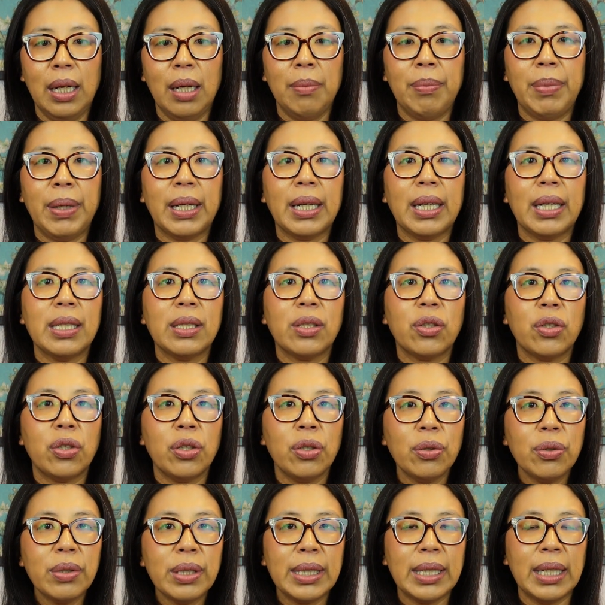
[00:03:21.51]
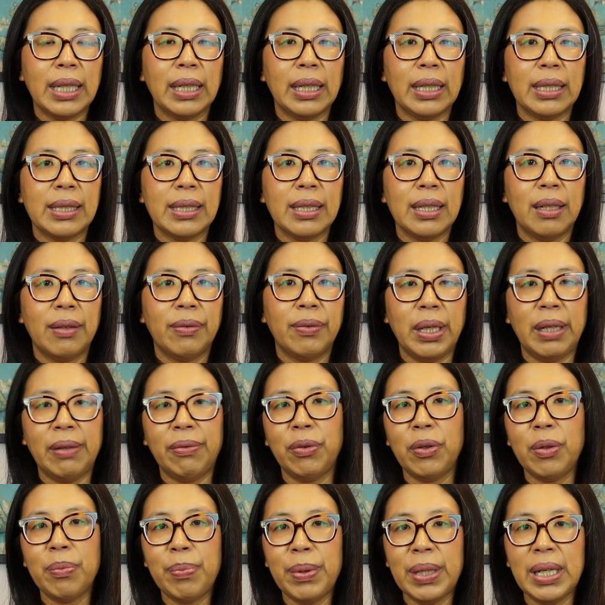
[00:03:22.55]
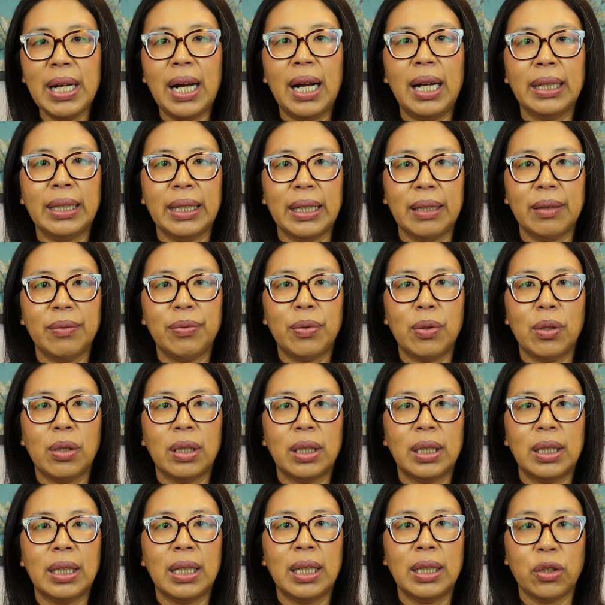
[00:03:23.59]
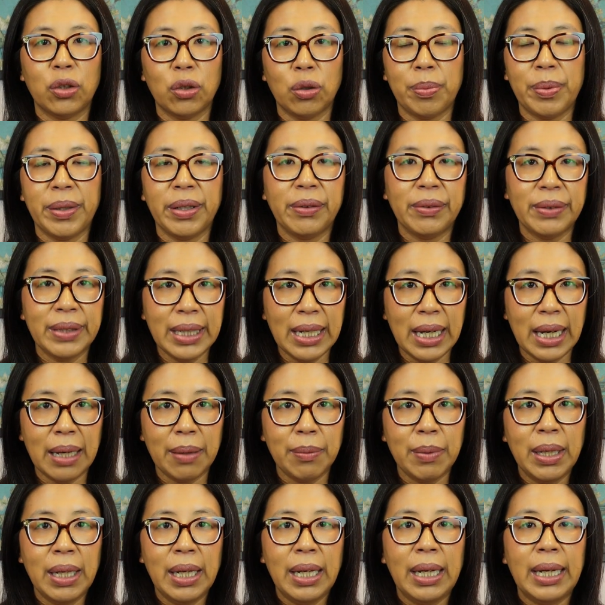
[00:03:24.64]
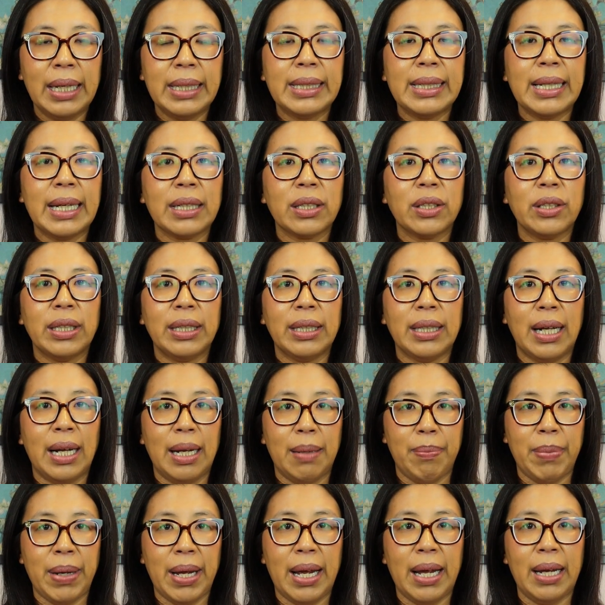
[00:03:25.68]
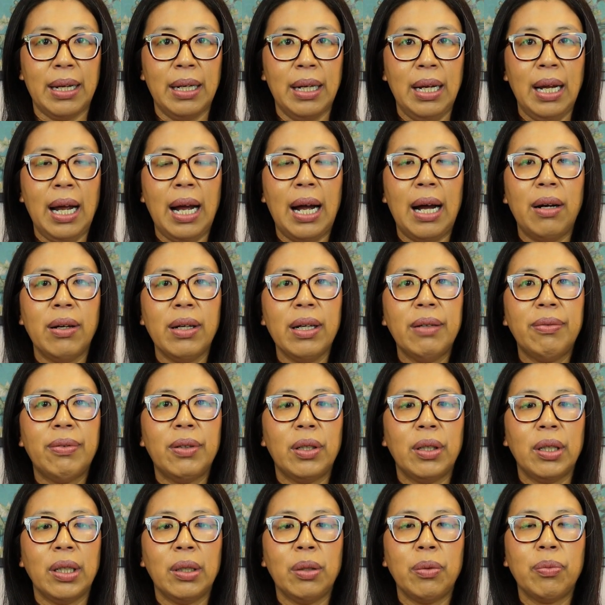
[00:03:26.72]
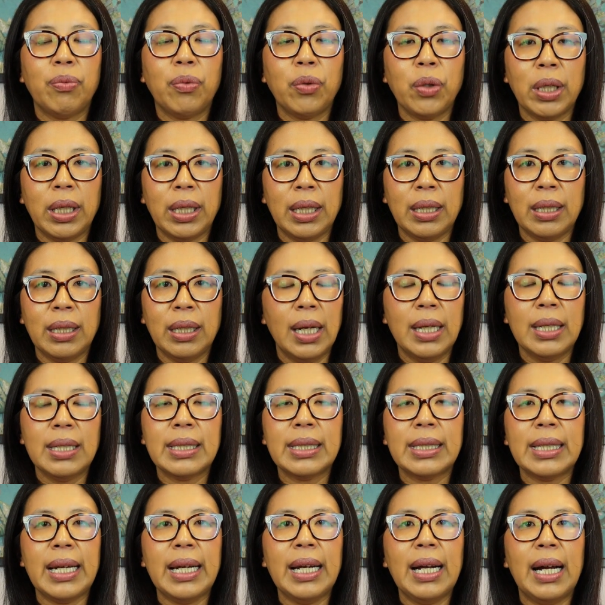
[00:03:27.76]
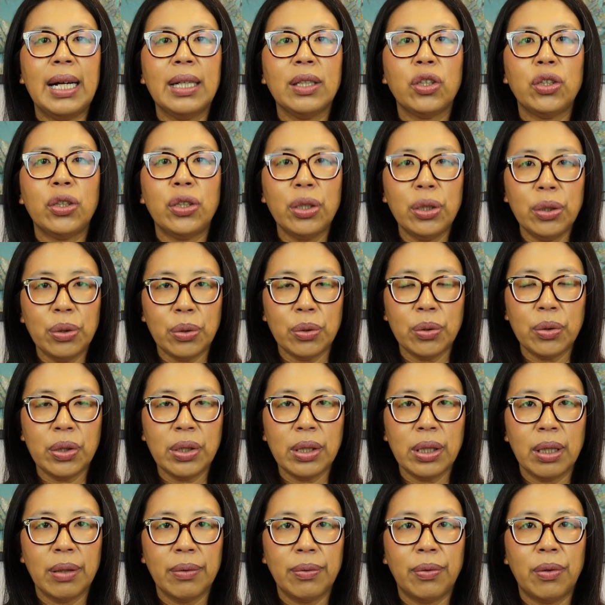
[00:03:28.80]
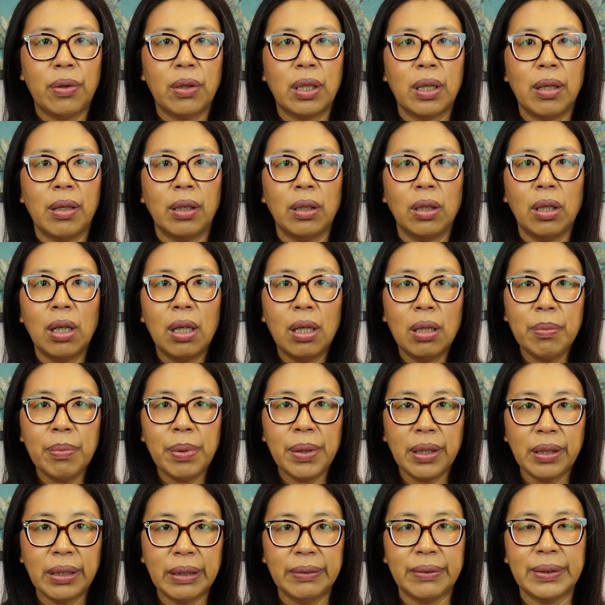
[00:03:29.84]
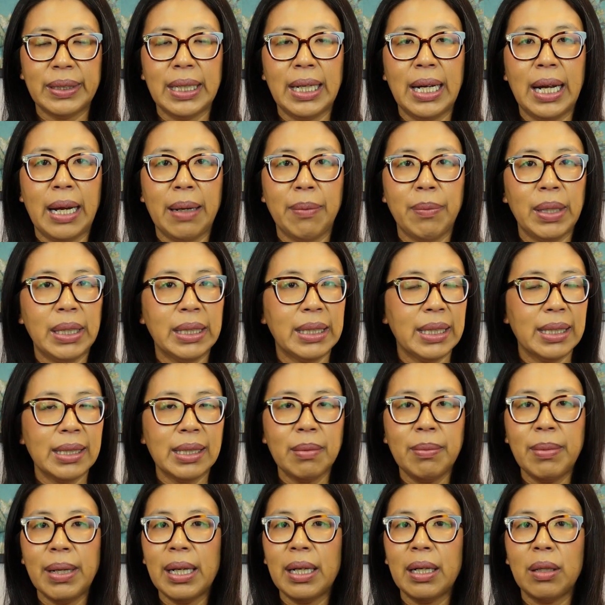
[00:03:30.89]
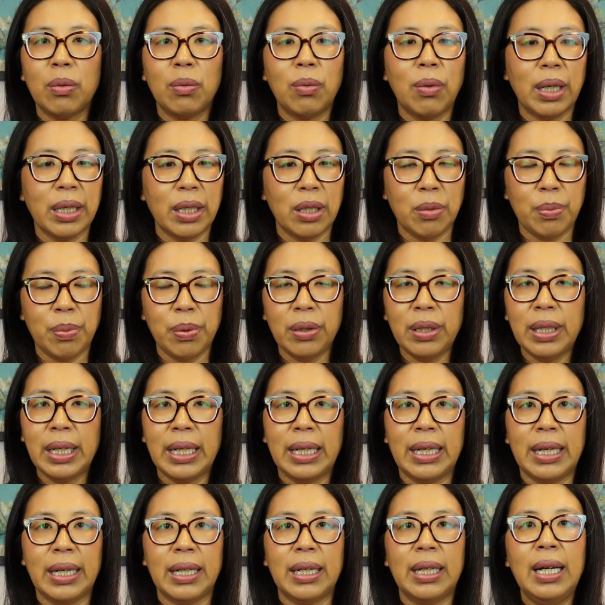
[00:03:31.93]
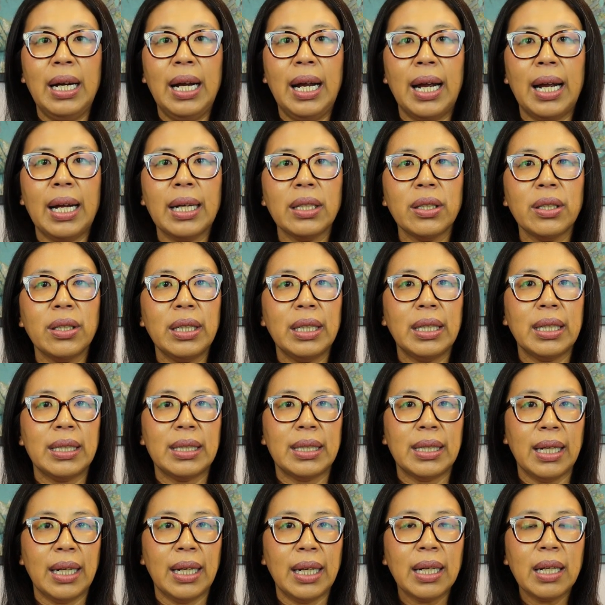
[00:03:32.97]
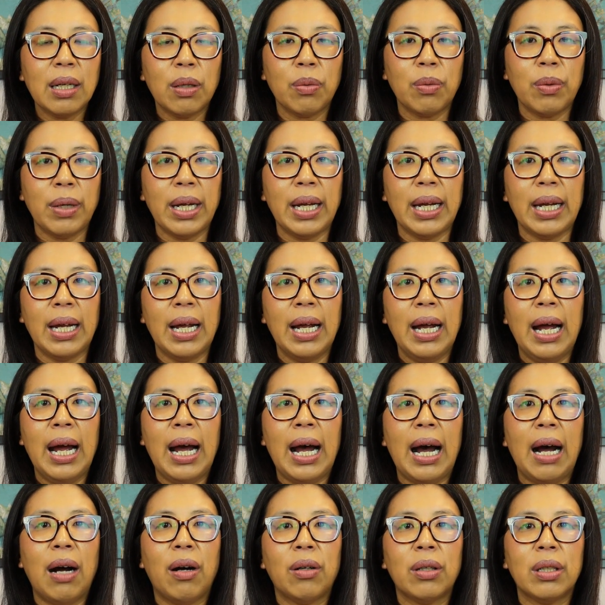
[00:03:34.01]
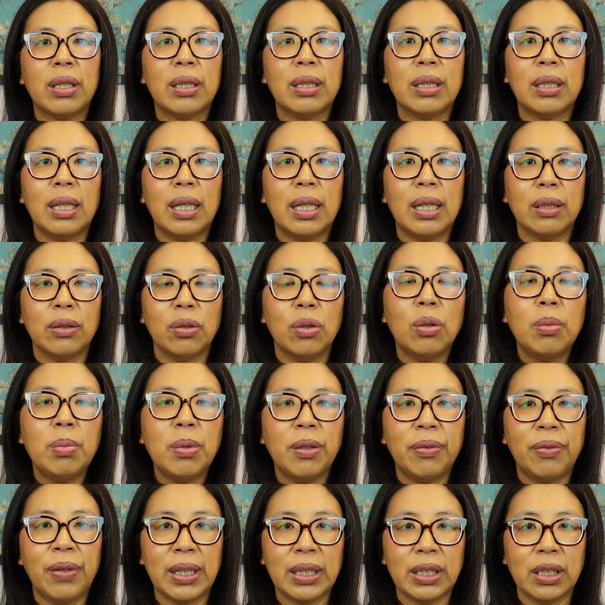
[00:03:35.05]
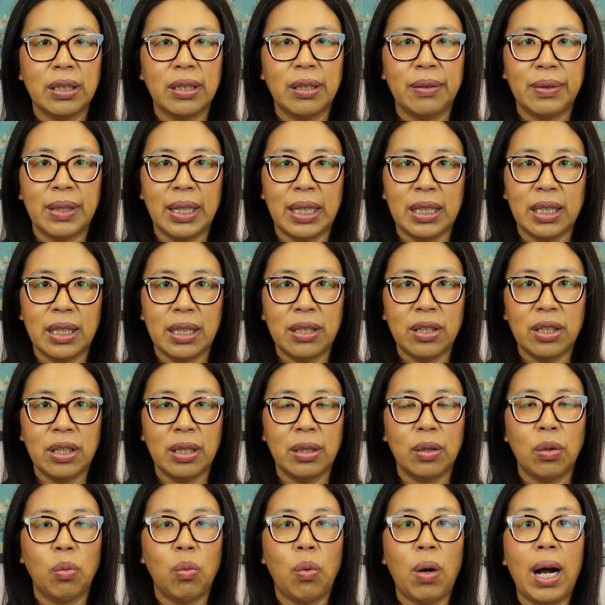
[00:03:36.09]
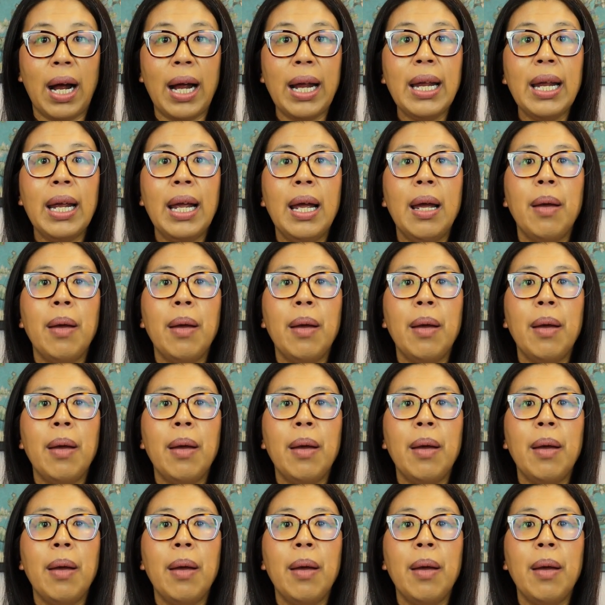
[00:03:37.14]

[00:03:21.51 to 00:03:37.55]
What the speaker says: Because juicing itself, if we be on it for a short period of time, it's actually not bad. However, if we stay on juice for a long period of time, it doesn't matter what you put in there. Actually, it can take away our normal function of digestion. Why?